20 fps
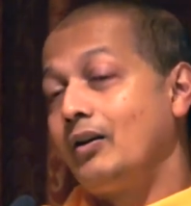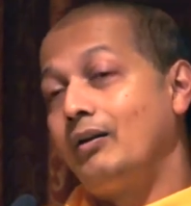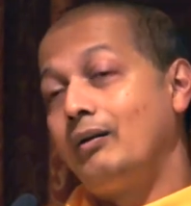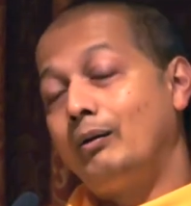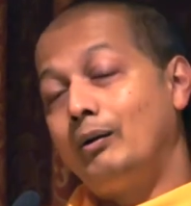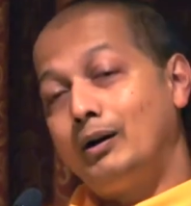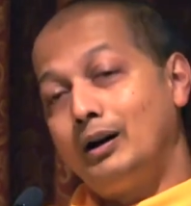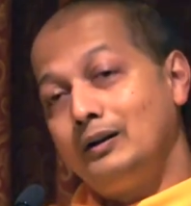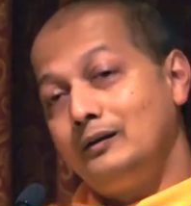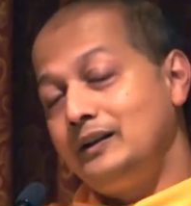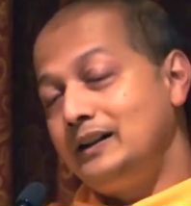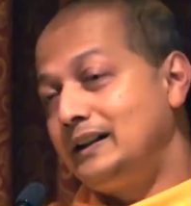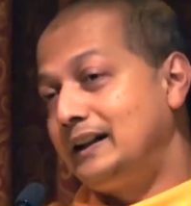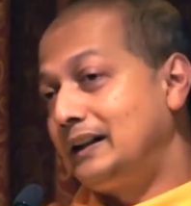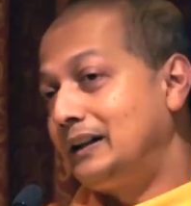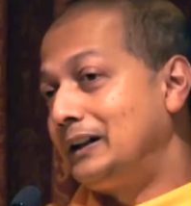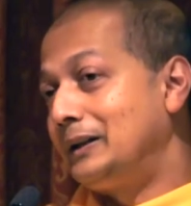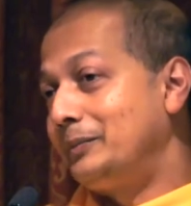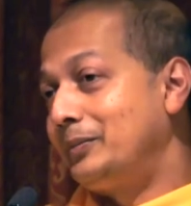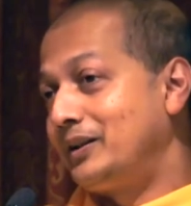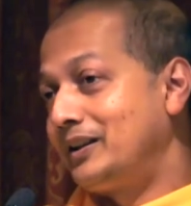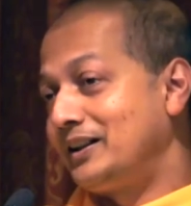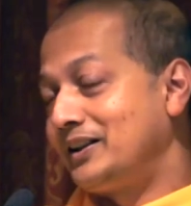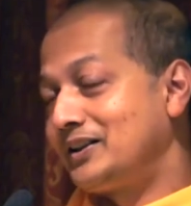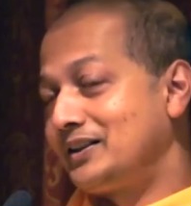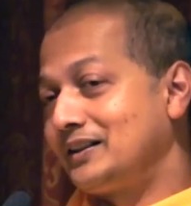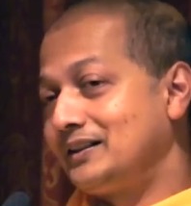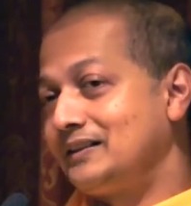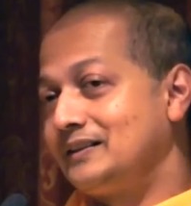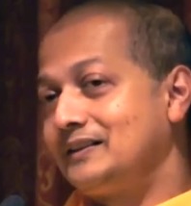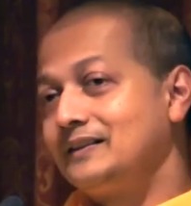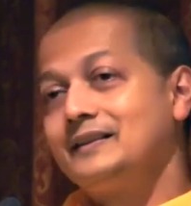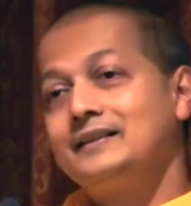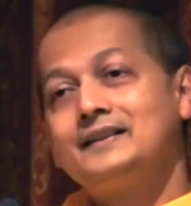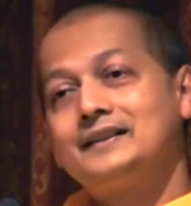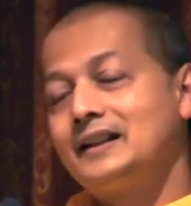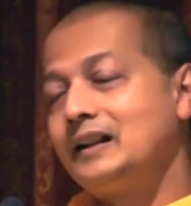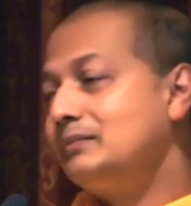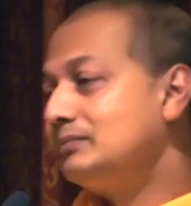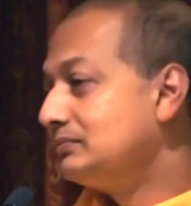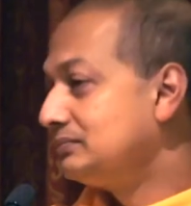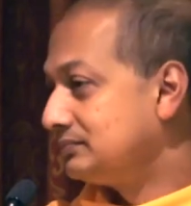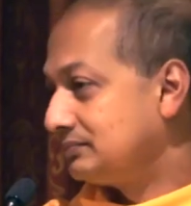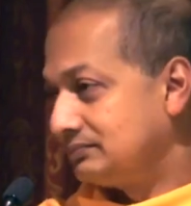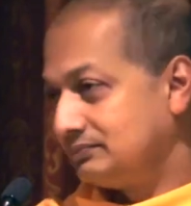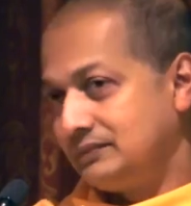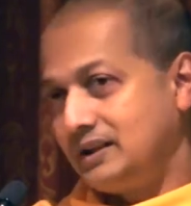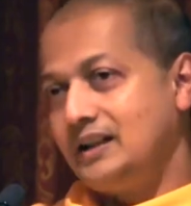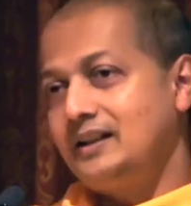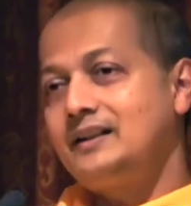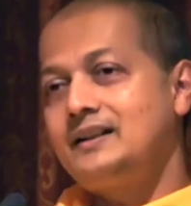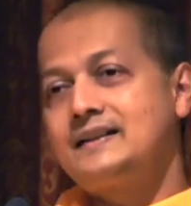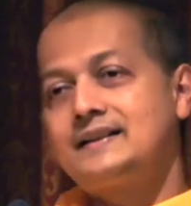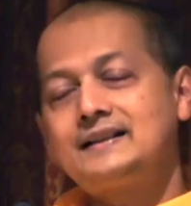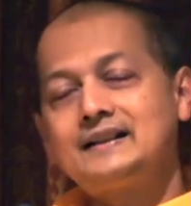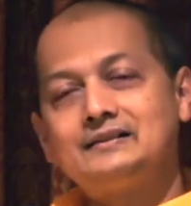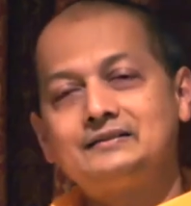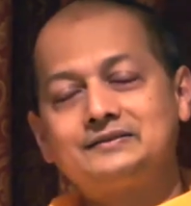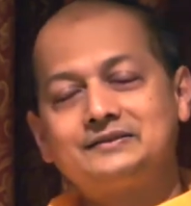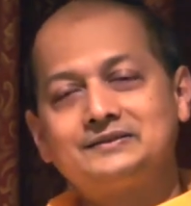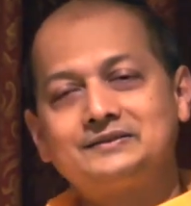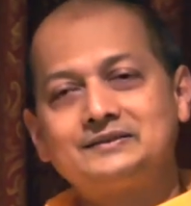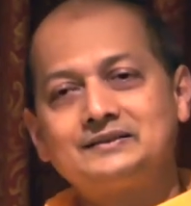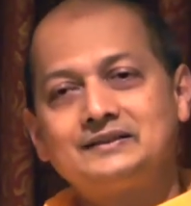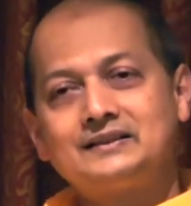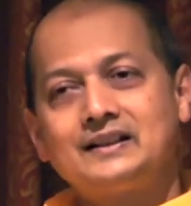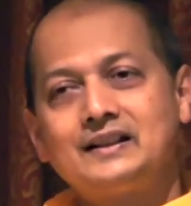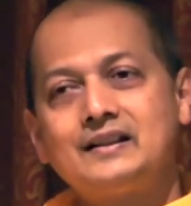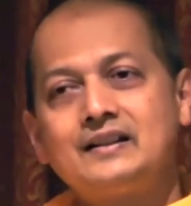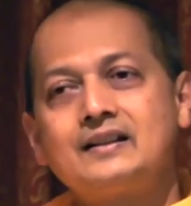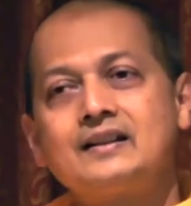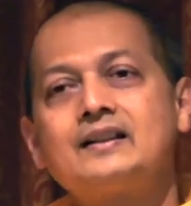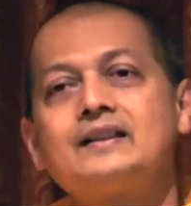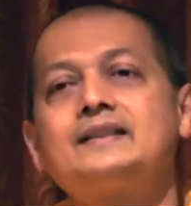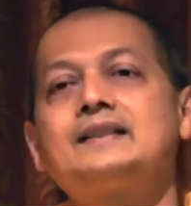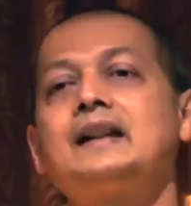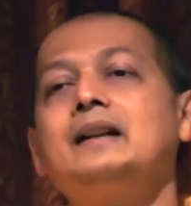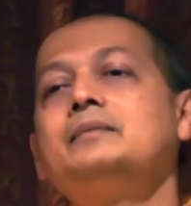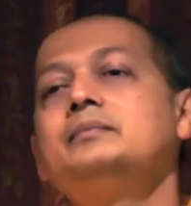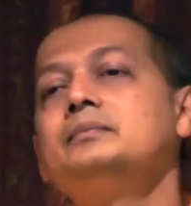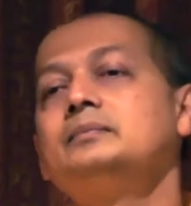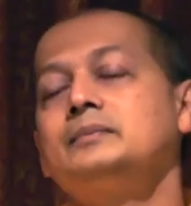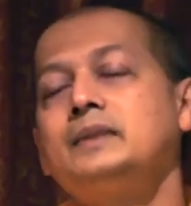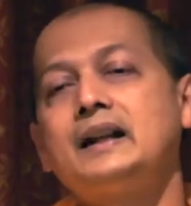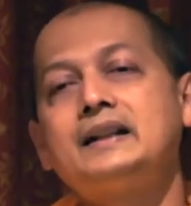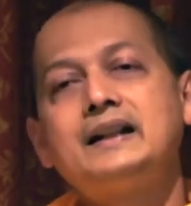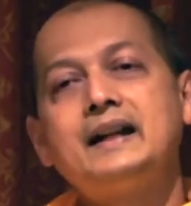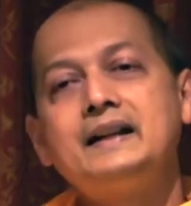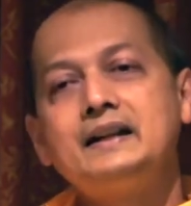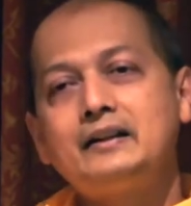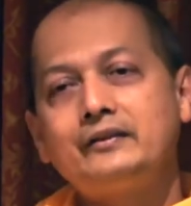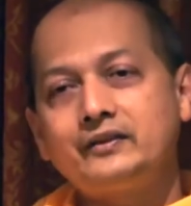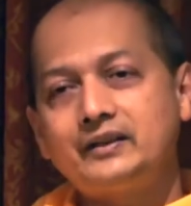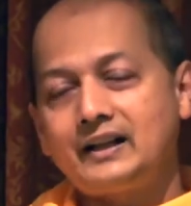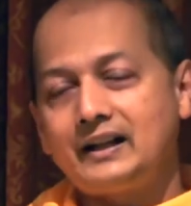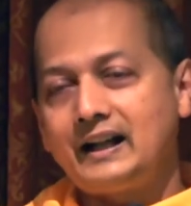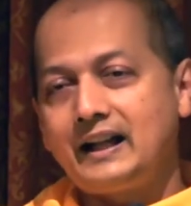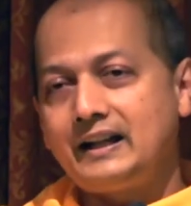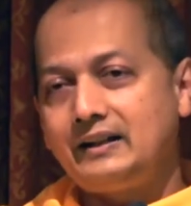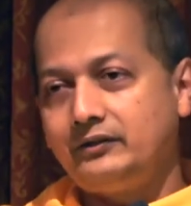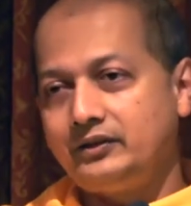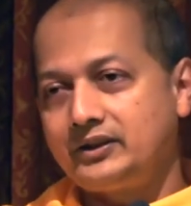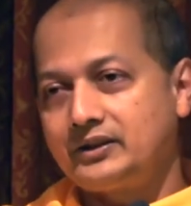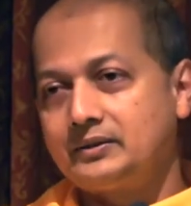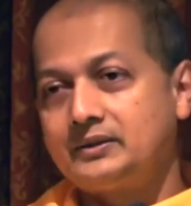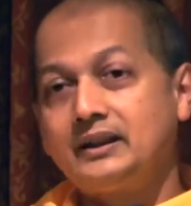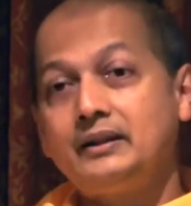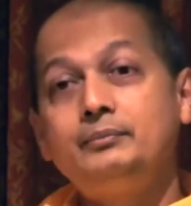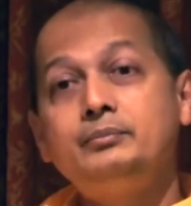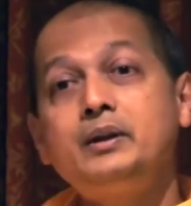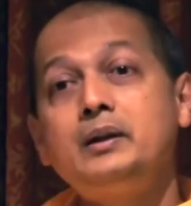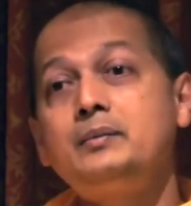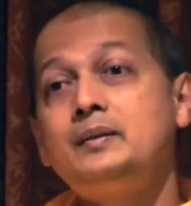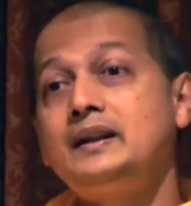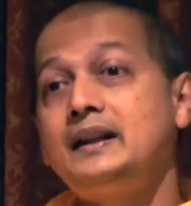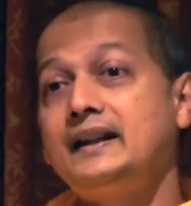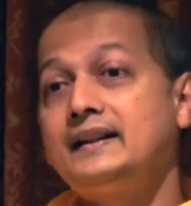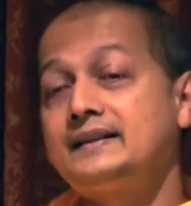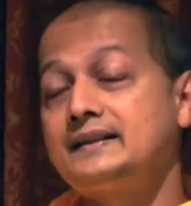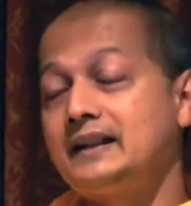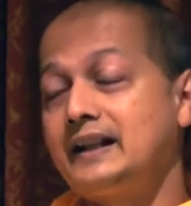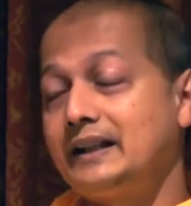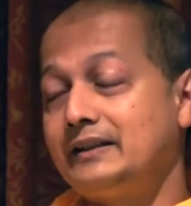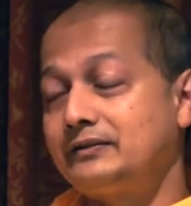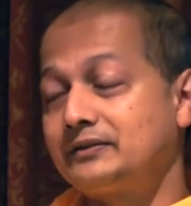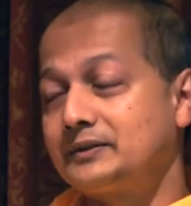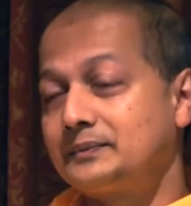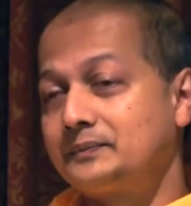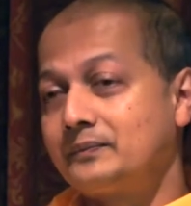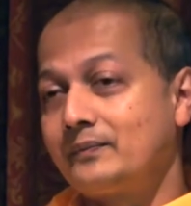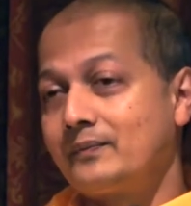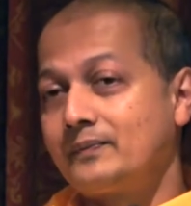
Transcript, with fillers: All will get liberation. Some here itself, some at the end of their lives, some maybe next life,